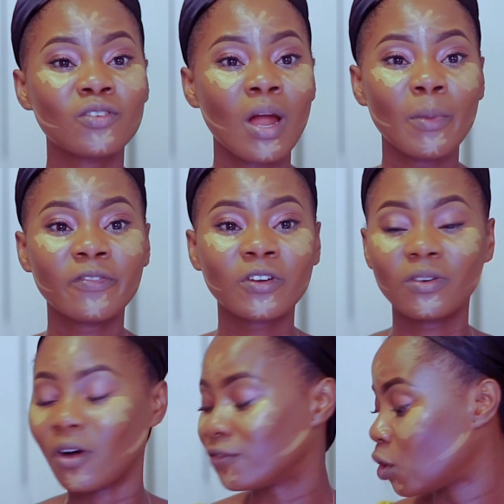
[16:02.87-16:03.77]
gram
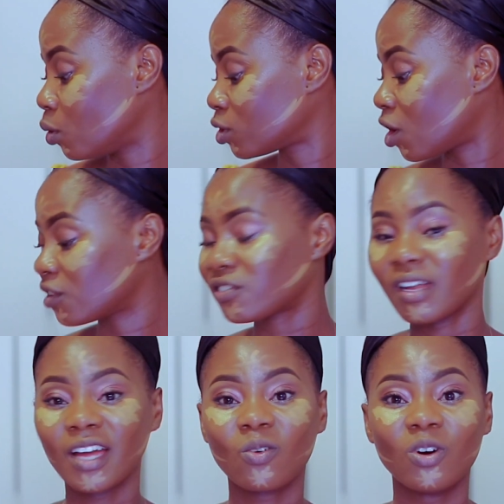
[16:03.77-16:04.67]
of gold costs
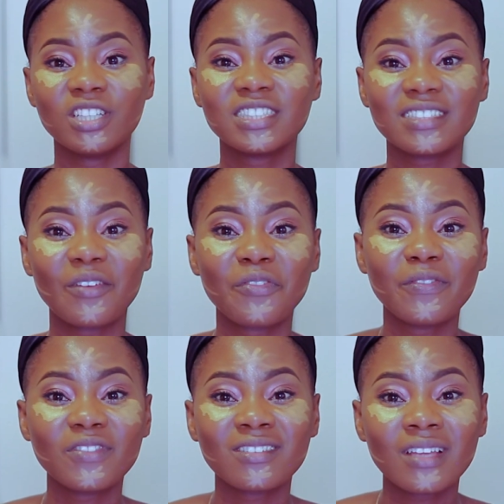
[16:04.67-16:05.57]
like what,
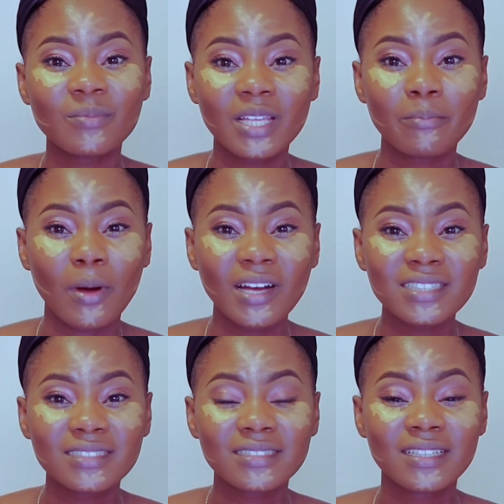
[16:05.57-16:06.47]
50 something
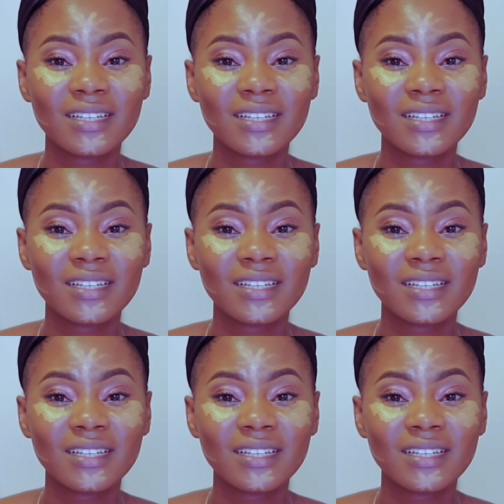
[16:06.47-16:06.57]
bucks?